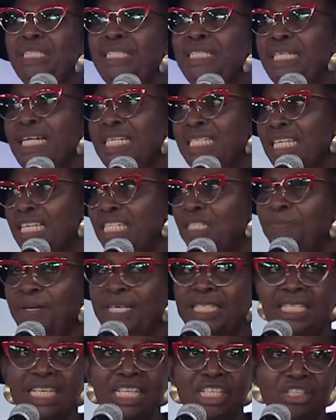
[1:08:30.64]
Great
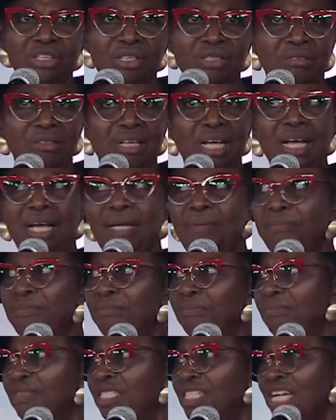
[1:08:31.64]
Expectation,
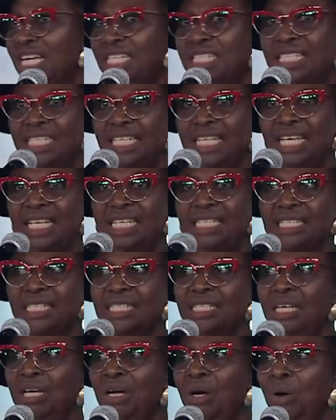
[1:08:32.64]
Charles Dickens,
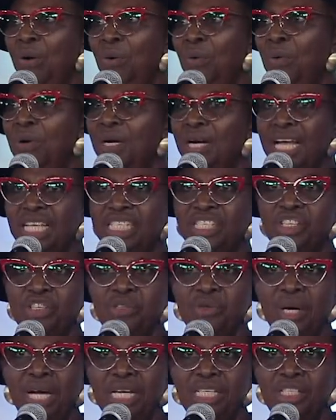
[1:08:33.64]
we read
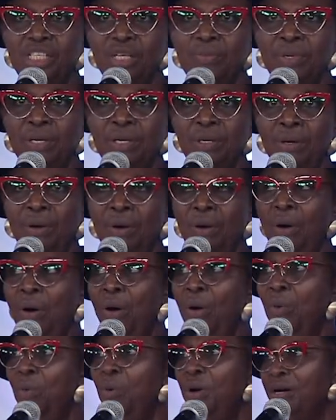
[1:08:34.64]
Chinua Achebe,
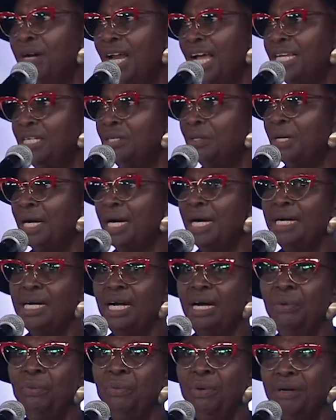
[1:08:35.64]
we read
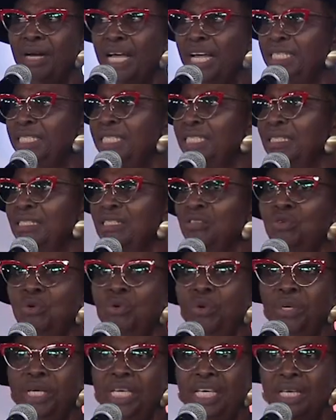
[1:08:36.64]
Okara, we read
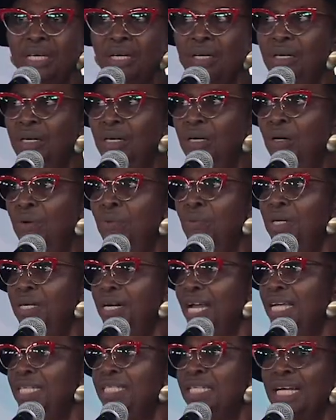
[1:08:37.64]
Boogie, we
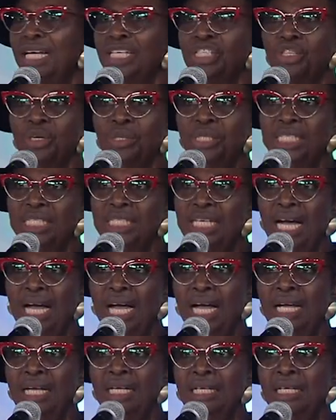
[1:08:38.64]
read Shoyinka,
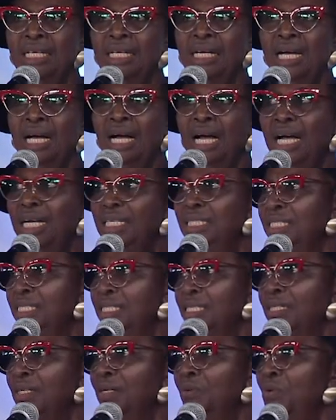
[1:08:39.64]
and
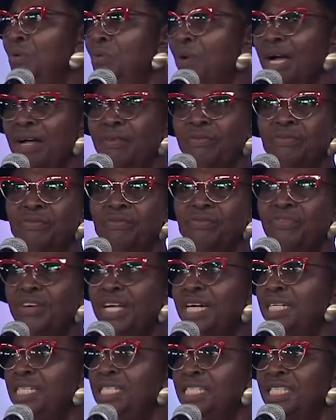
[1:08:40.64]
we were very